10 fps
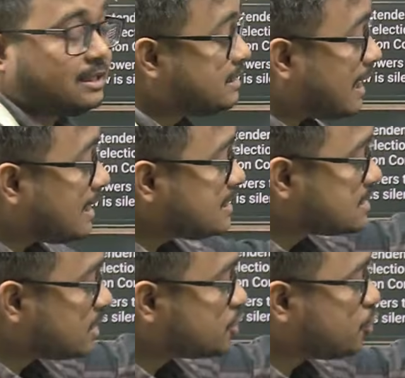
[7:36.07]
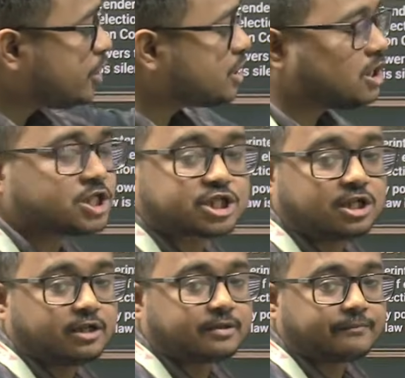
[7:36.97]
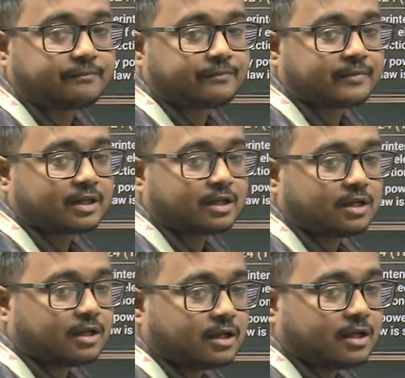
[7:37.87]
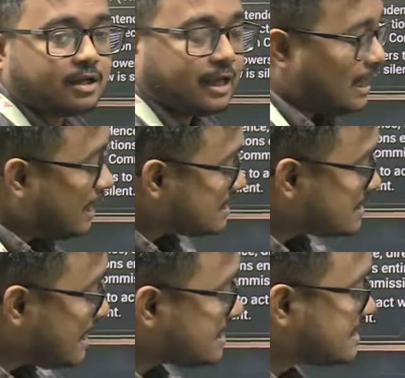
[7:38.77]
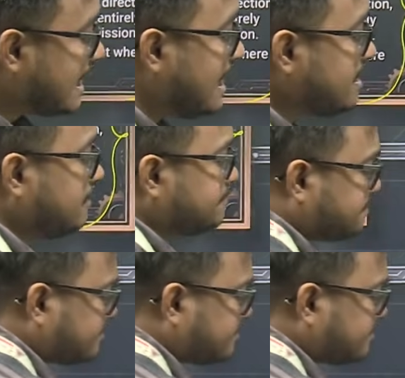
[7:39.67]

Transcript: that is the judicial shield, and it says that